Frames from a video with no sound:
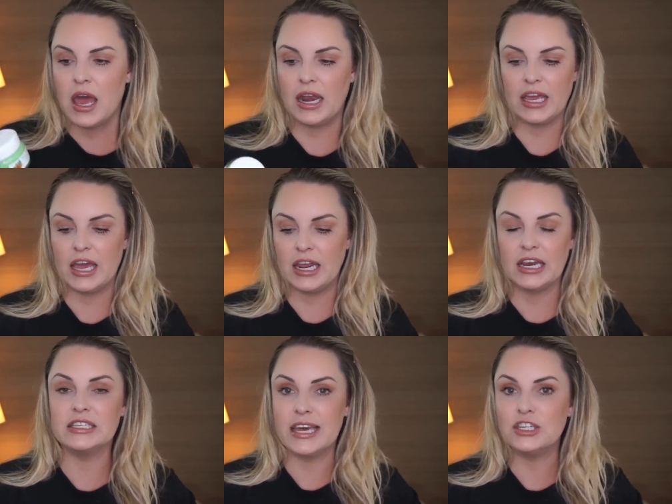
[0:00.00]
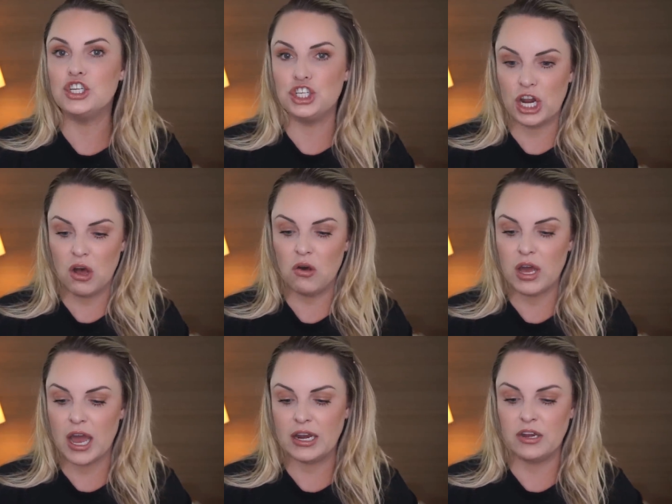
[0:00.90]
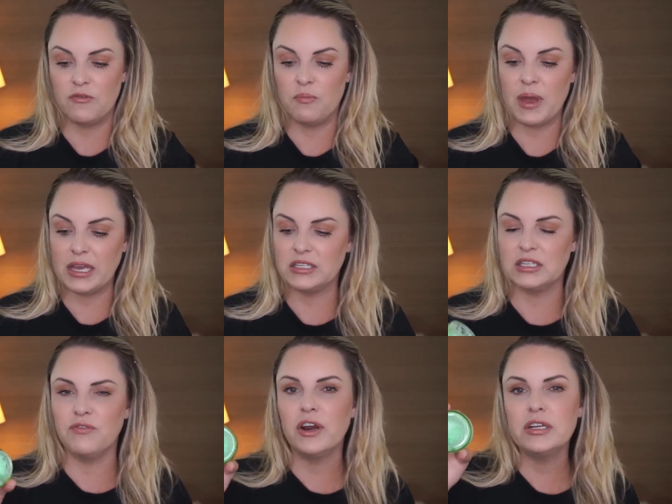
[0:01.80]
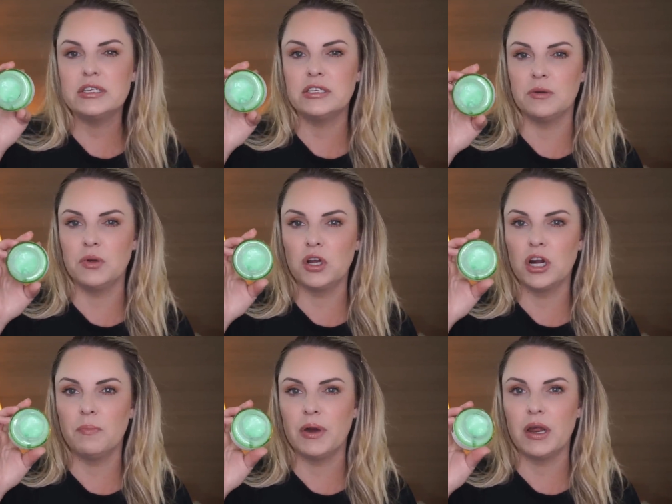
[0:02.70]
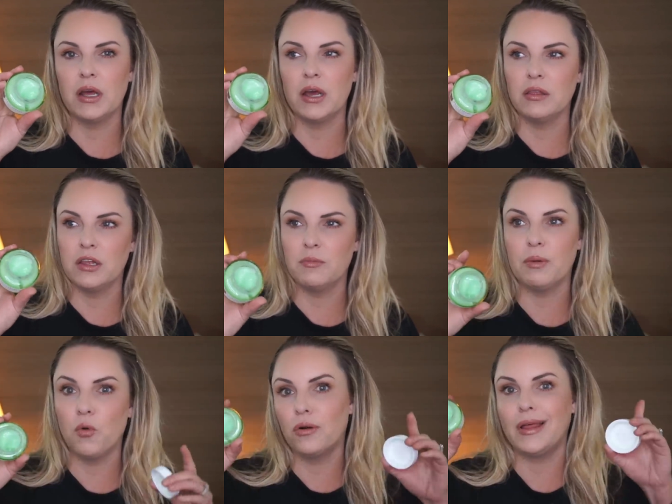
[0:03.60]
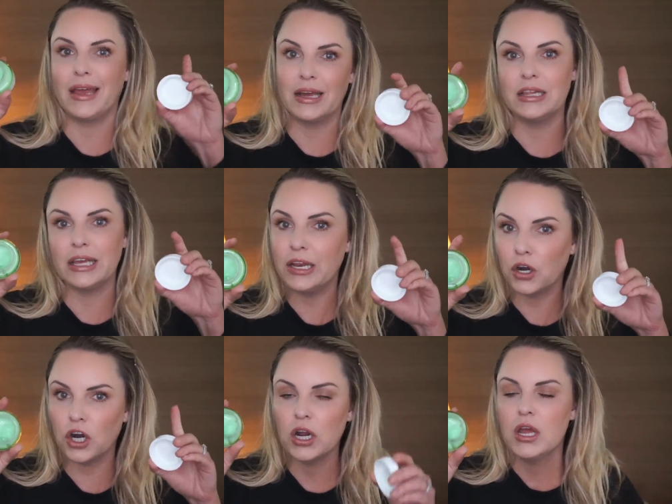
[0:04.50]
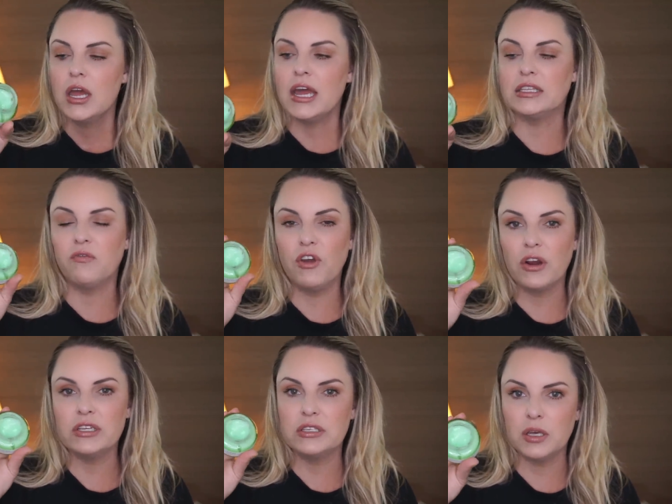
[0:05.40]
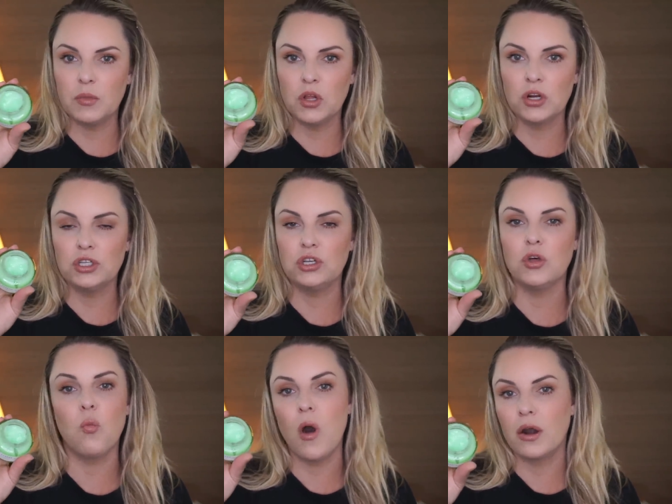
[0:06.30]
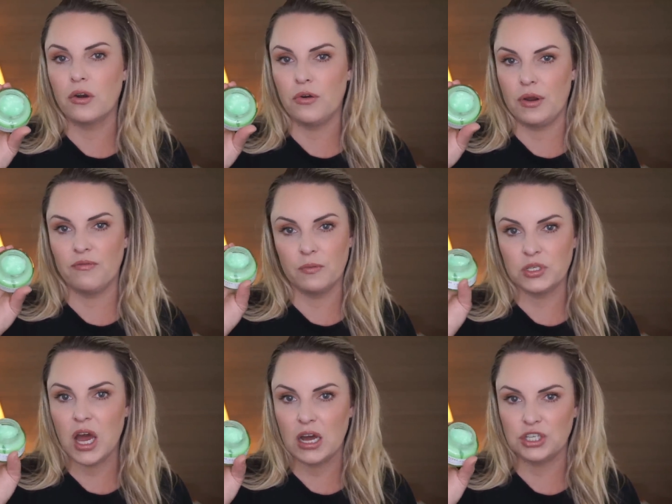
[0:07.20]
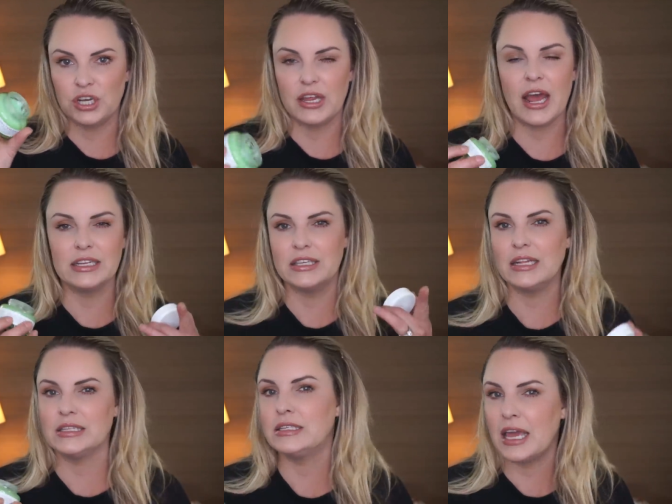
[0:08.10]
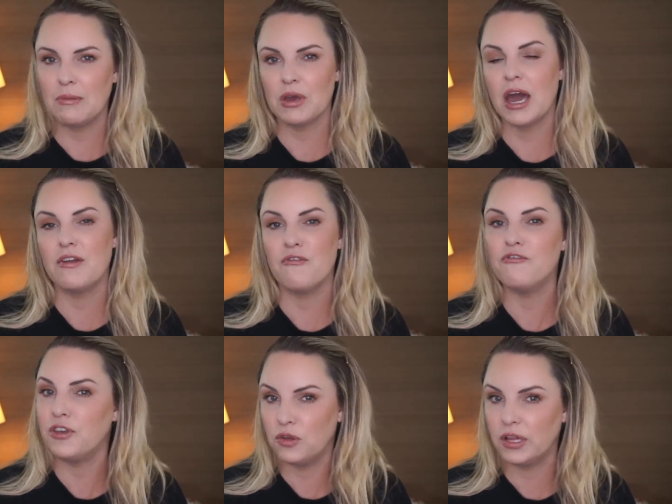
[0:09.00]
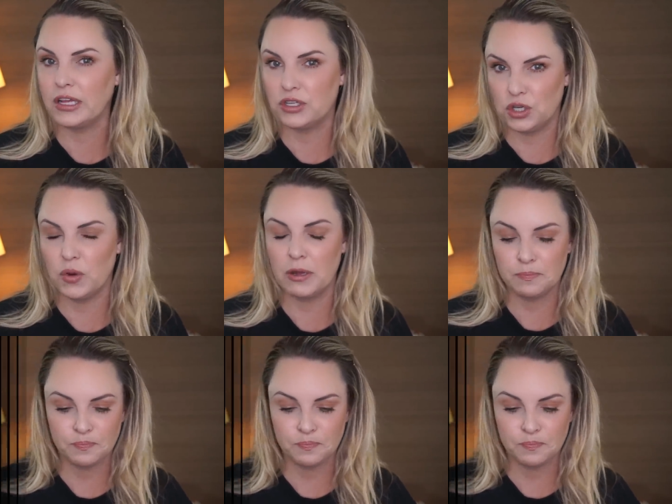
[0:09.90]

And again, it is that gel kind of base. It's very similar, but a, a little bit more like cleaner. It's very similar to the water cream from Tatcha. It has that same kind of feeling to it.